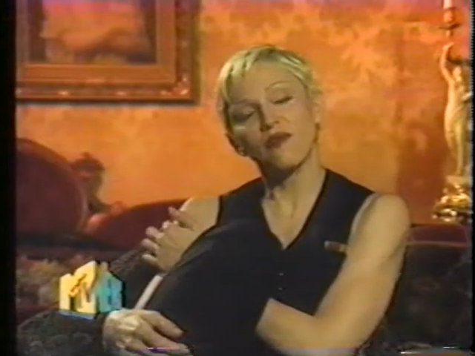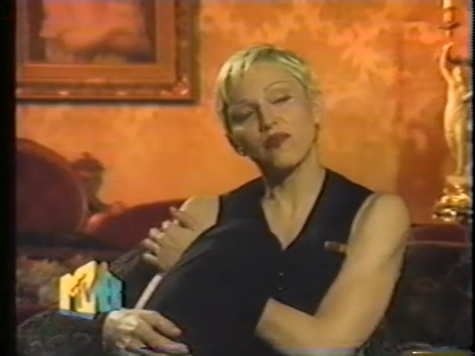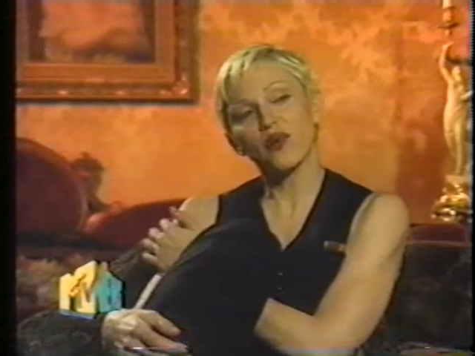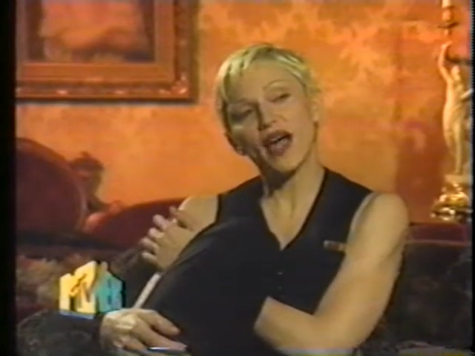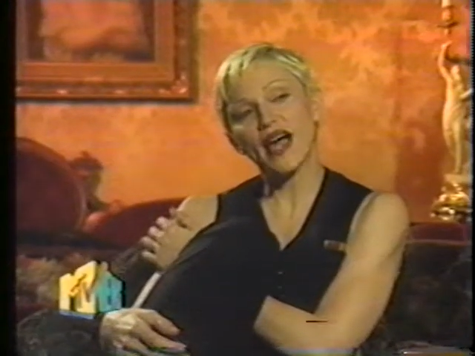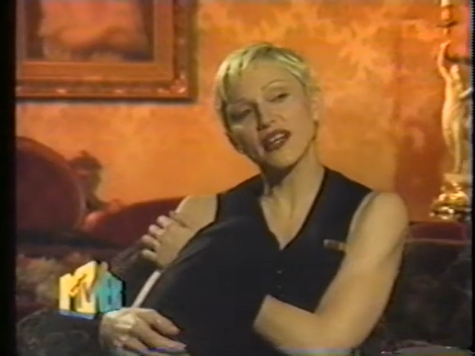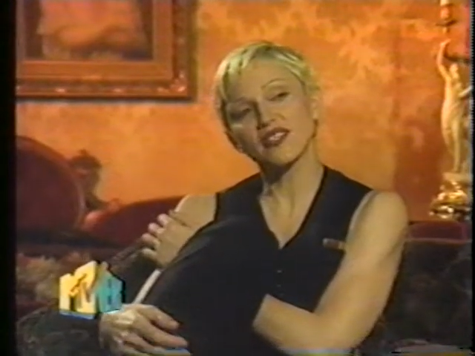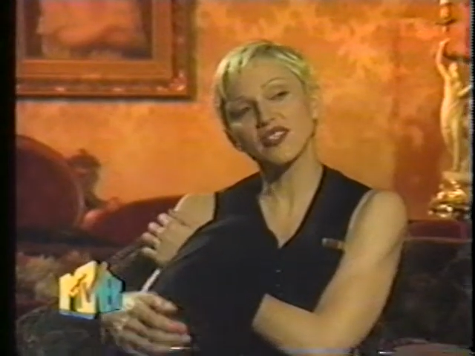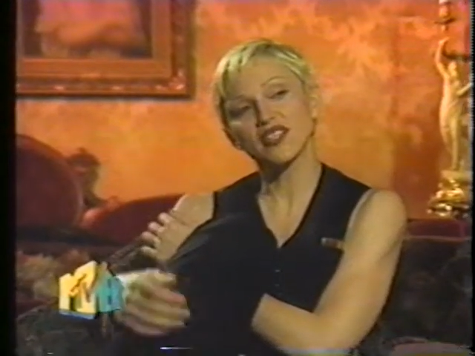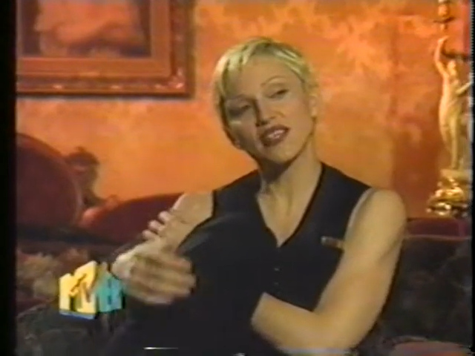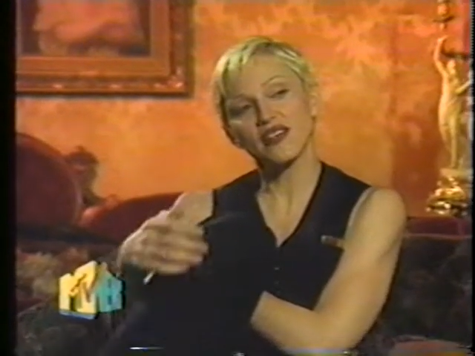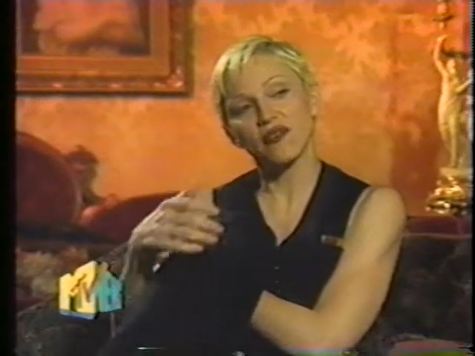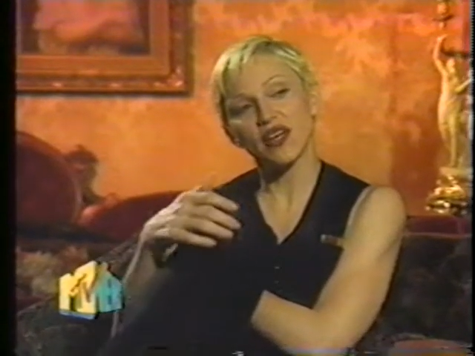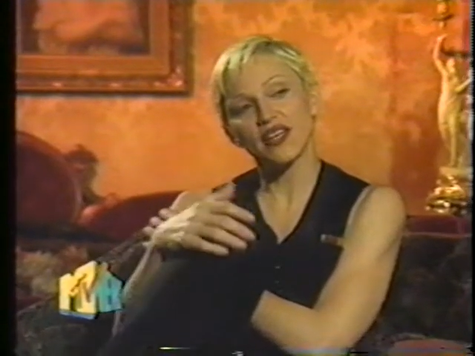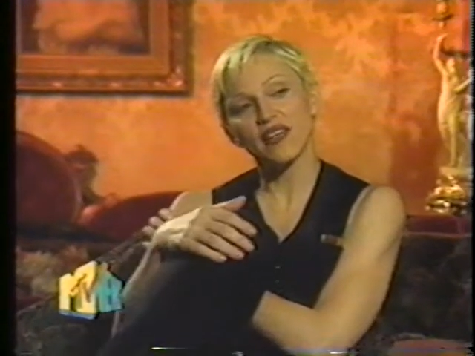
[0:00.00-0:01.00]

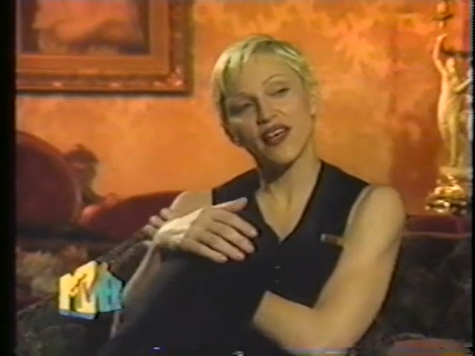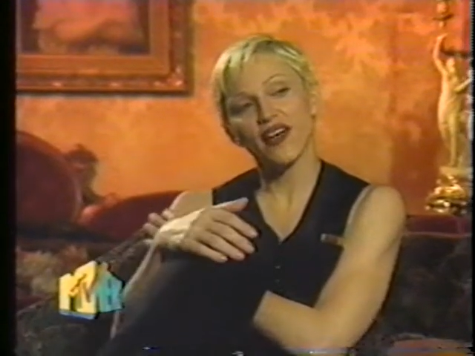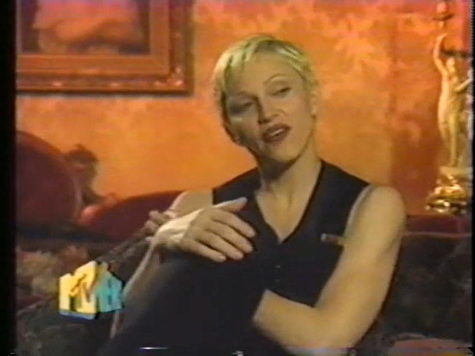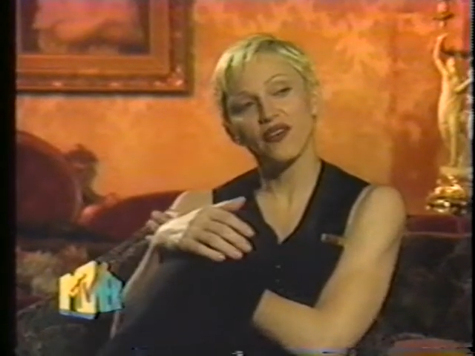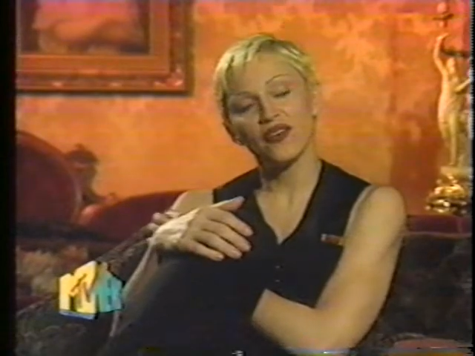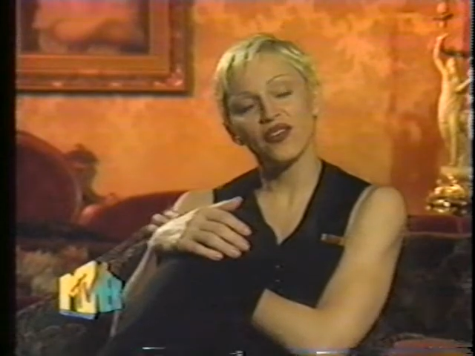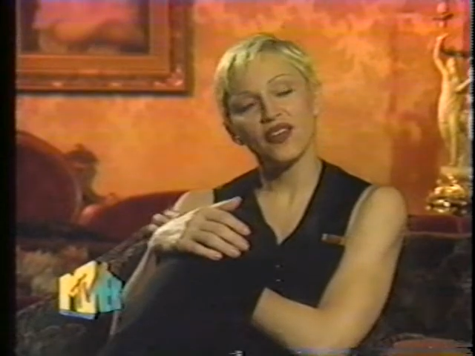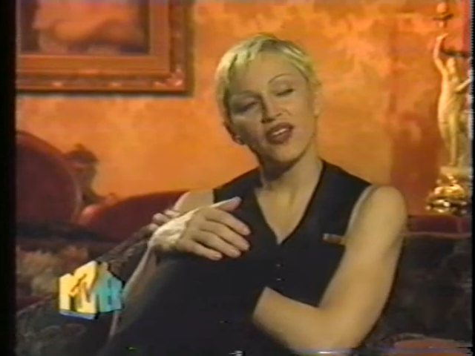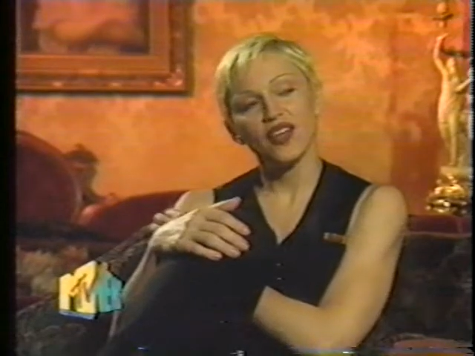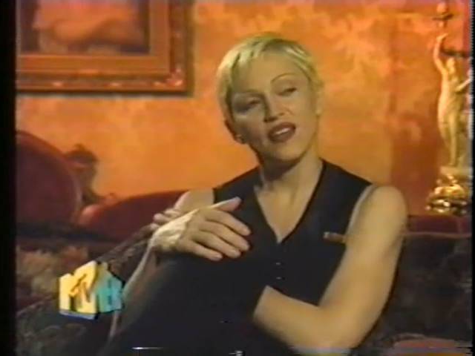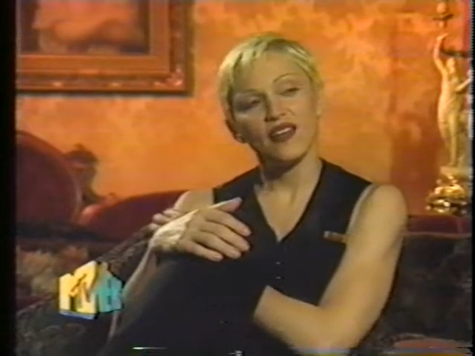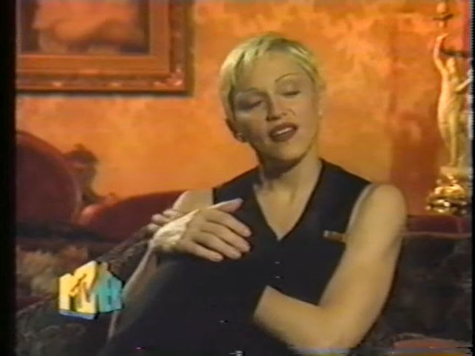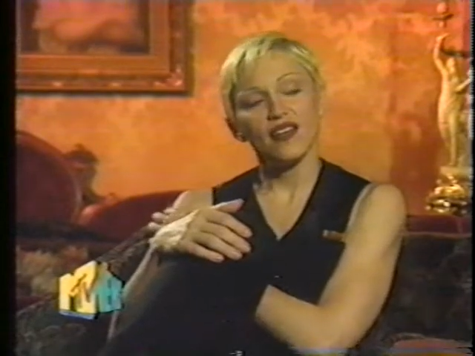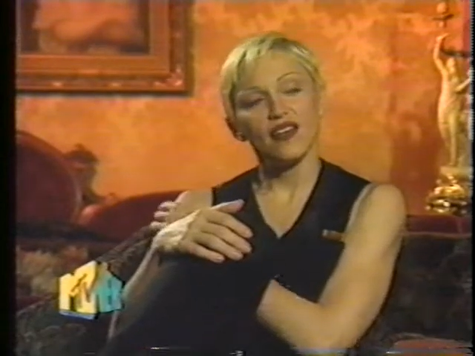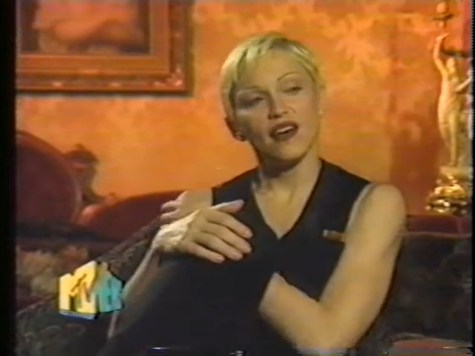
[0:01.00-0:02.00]
practicing right now.
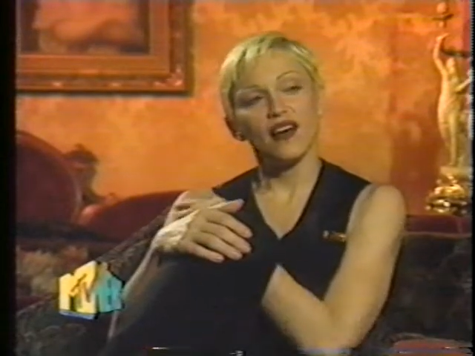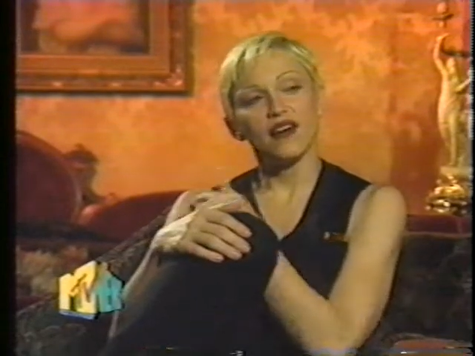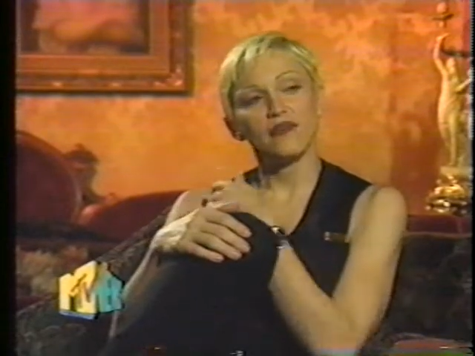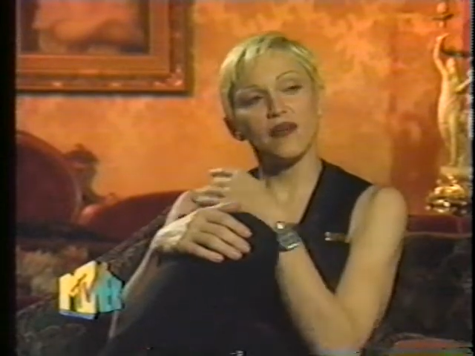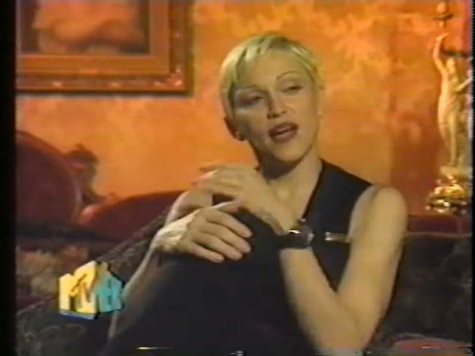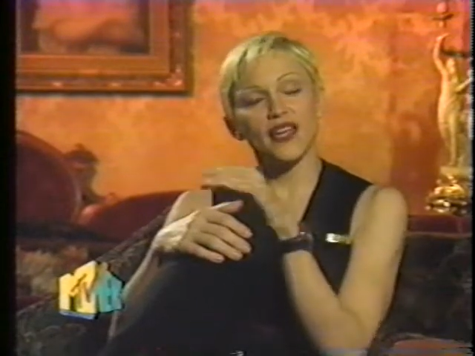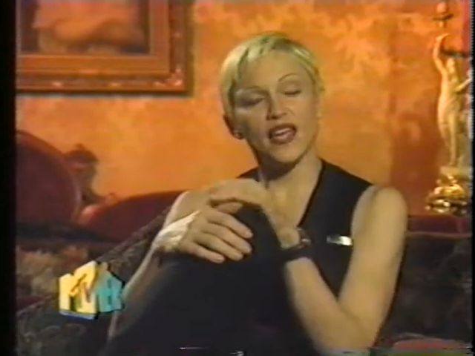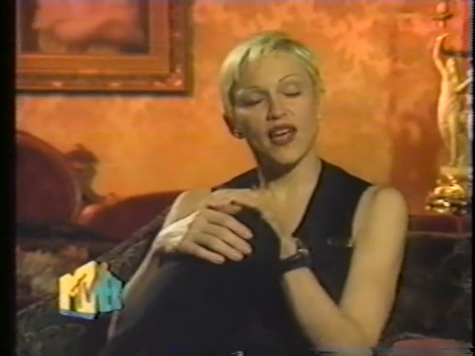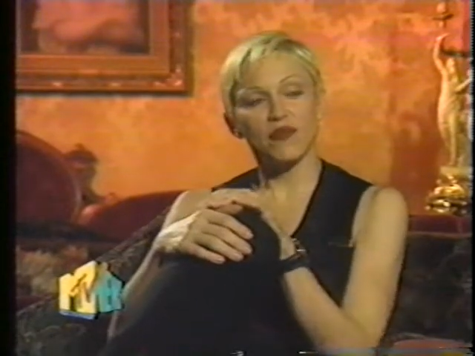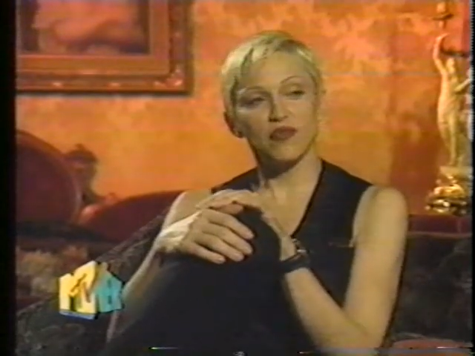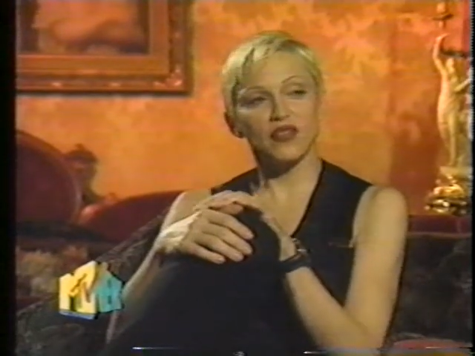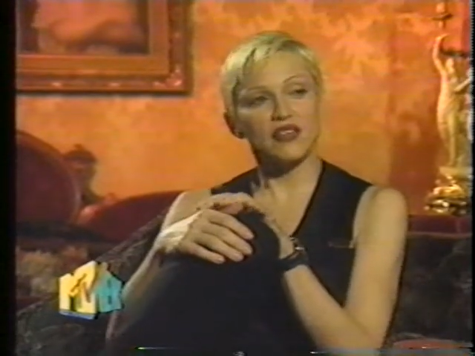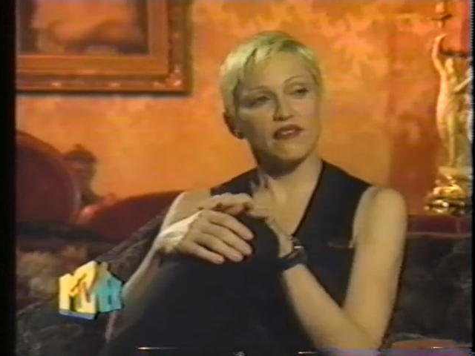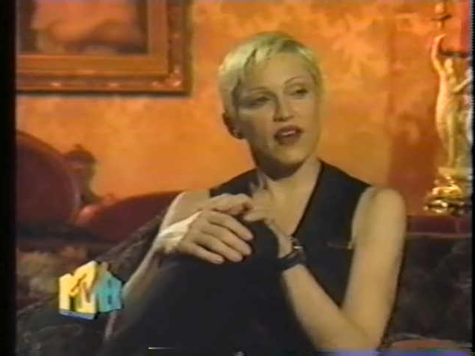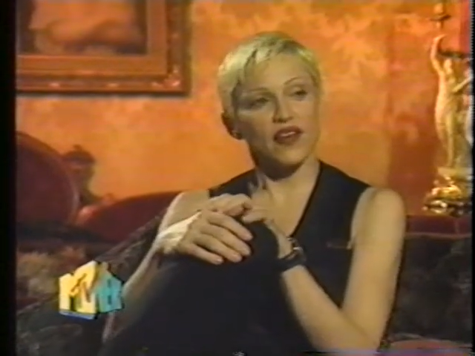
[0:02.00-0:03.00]
I can't
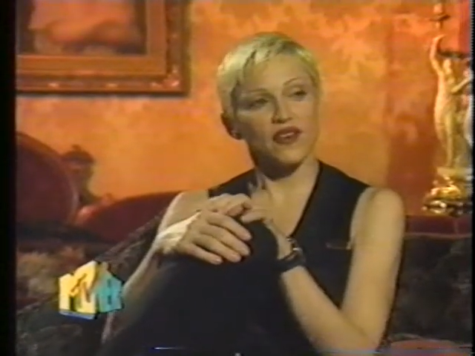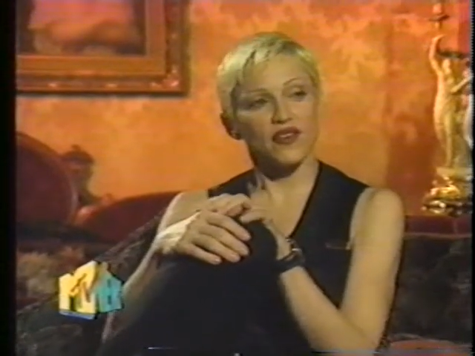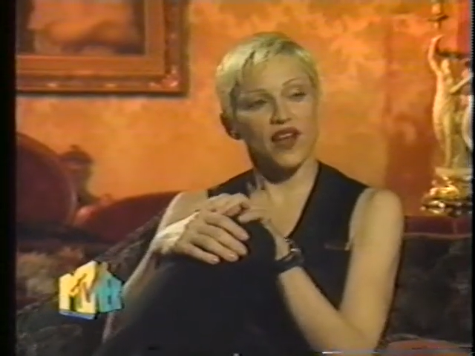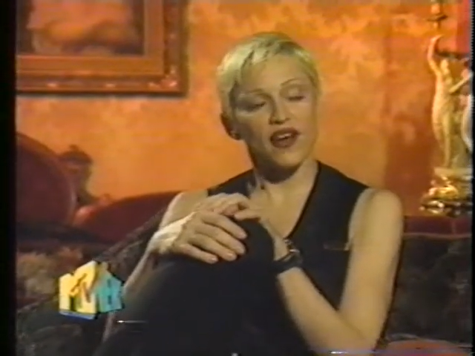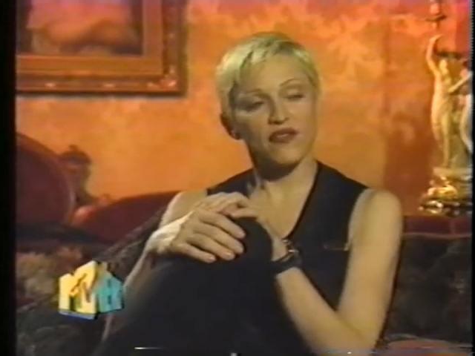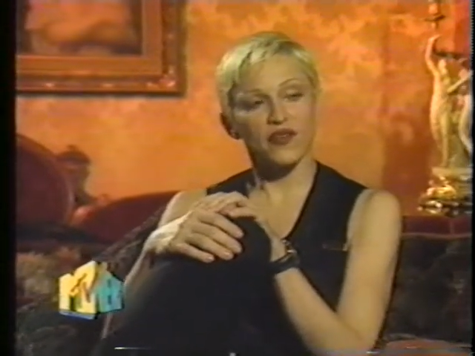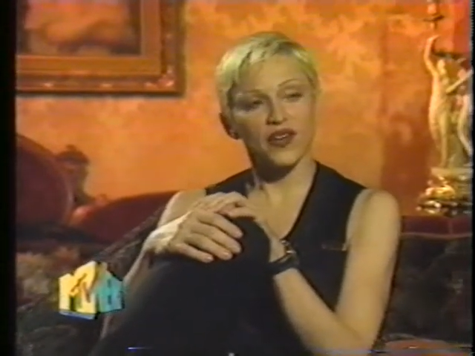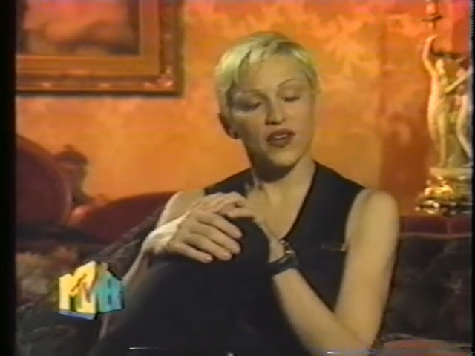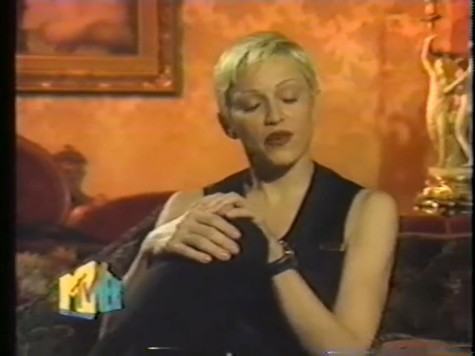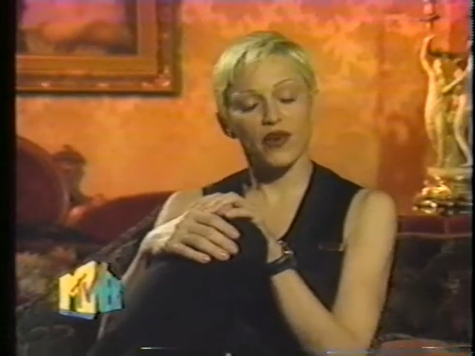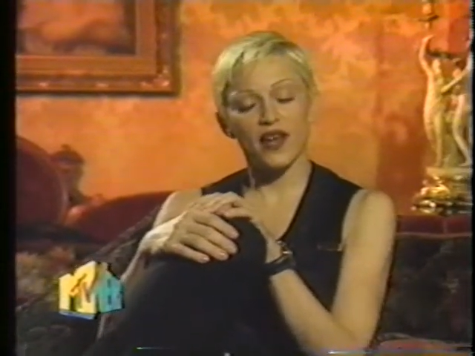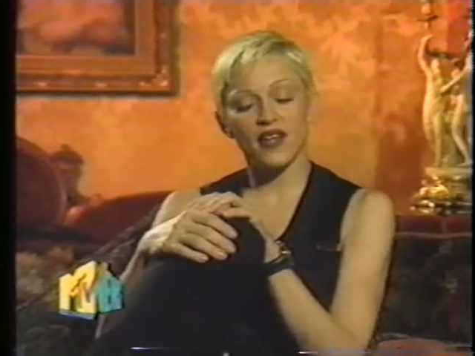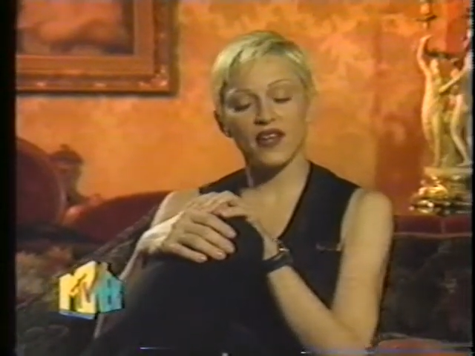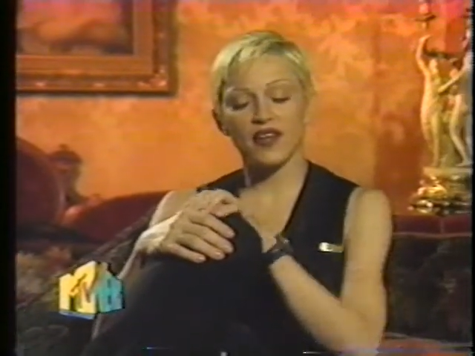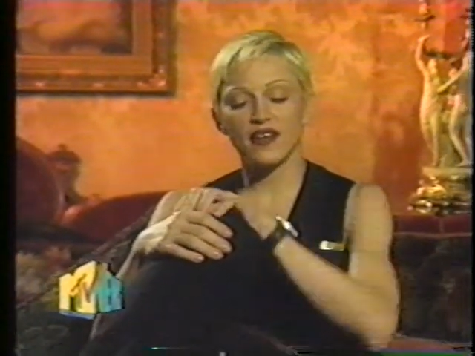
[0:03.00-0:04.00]
believe I don't have one already,